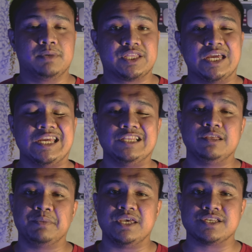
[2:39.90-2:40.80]
But
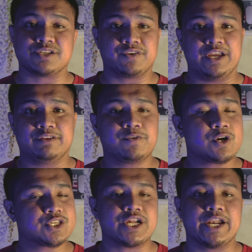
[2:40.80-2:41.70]
1080p is great
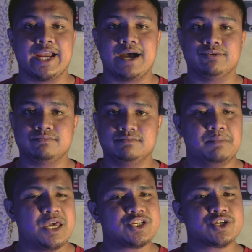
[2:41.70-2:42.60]
for starting out.
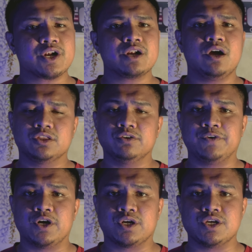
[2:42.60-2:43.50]
Make sure
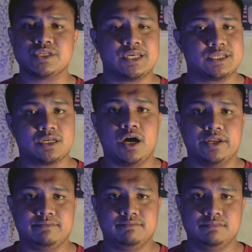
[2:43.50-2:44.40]
autofocus is
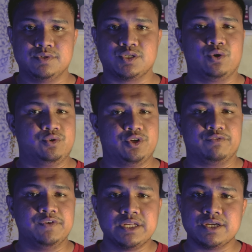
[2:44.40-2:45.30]
on, so your
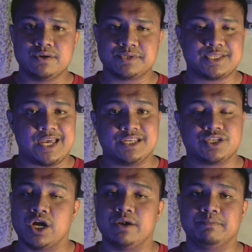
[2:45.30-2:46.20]
video stays
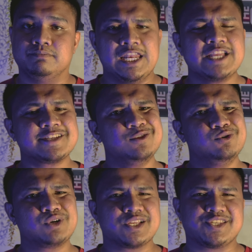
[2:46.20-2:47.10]
sharp. Let's
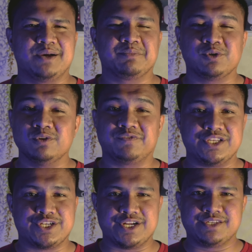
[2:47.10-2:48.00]
look at some cool
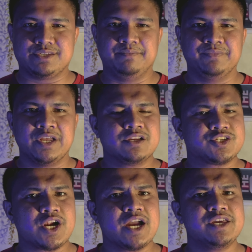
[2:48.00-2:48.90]
features. Try